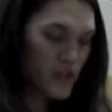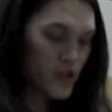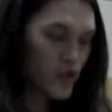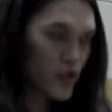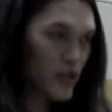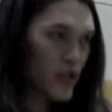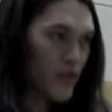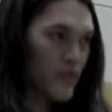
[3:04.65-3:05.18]
and
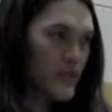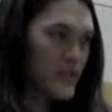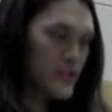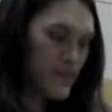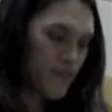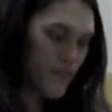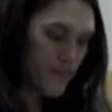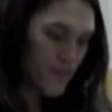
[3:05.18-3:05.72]

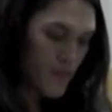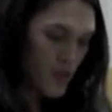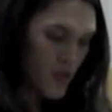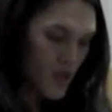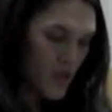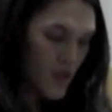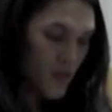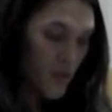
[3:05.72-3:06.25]
shortcomings,
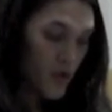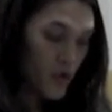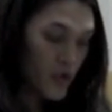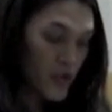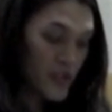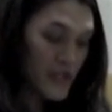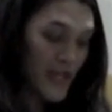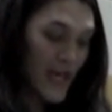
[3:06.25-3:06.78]
but who
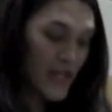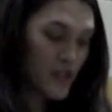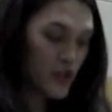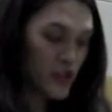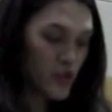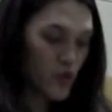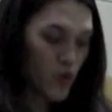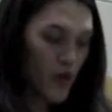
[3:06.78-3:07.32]
does
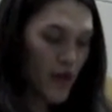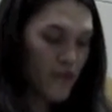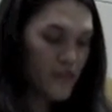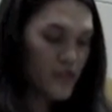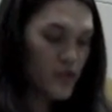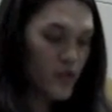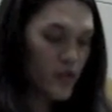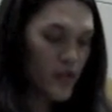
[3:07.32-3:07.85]
actually
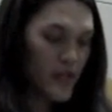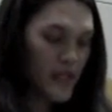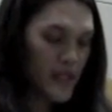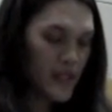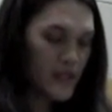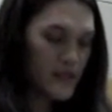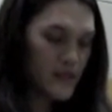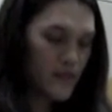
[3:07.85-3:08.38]
strive to do the
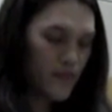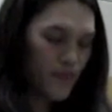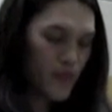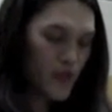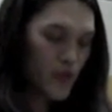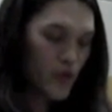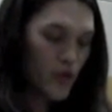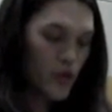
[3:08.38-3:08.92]
deeds,
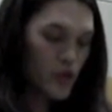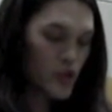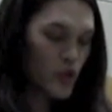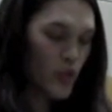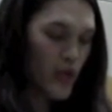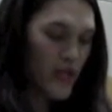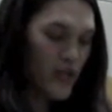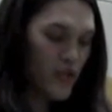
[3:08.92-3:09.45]
who knows
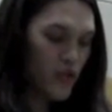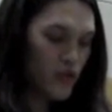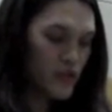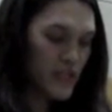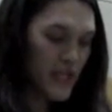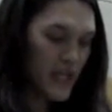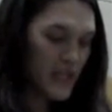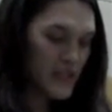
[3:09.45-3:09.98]
great
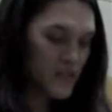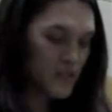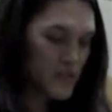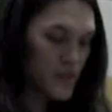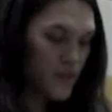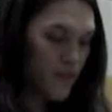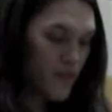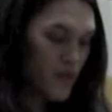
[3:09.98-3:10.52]

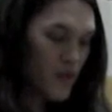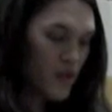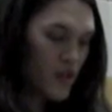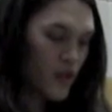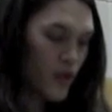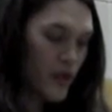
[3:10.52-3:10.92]
enthusiasms, the